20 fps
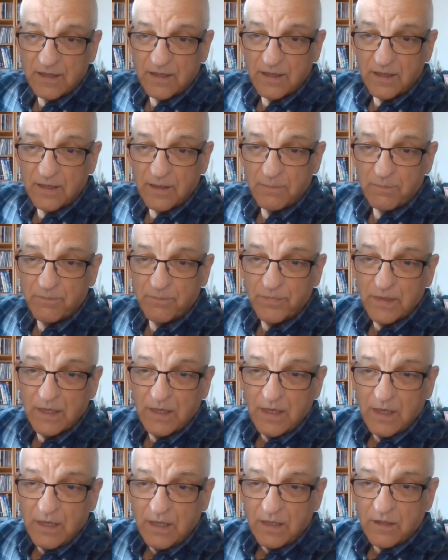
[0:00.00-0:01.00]
Um,
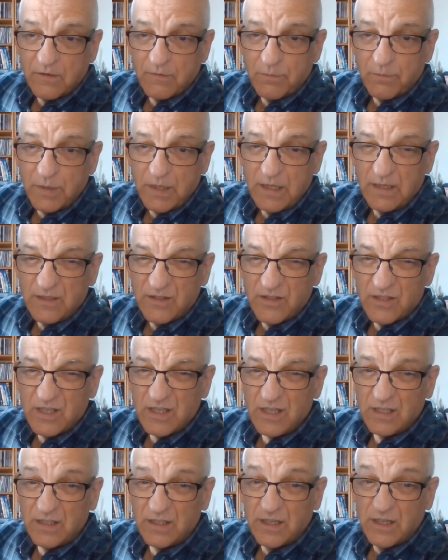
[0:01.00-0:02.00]
they've been
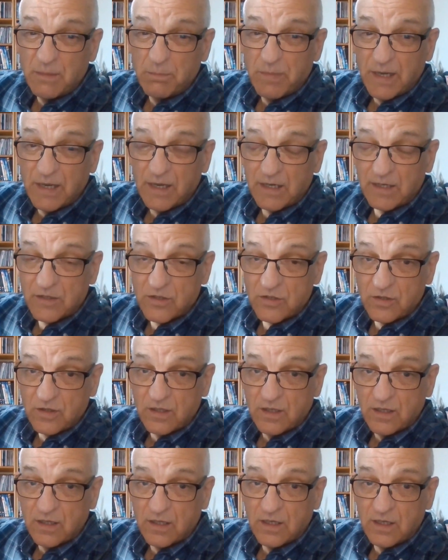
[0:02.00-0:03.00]
sealed in a bag so
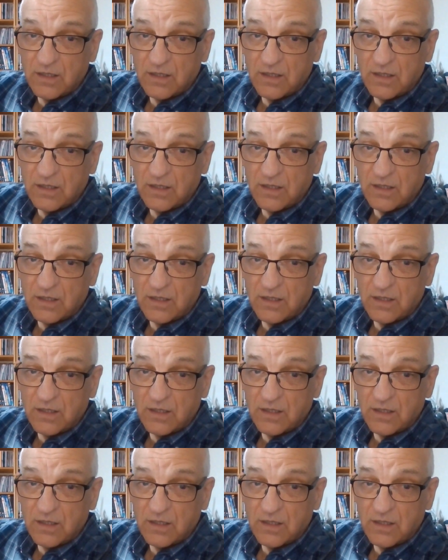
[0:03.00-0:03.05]
that I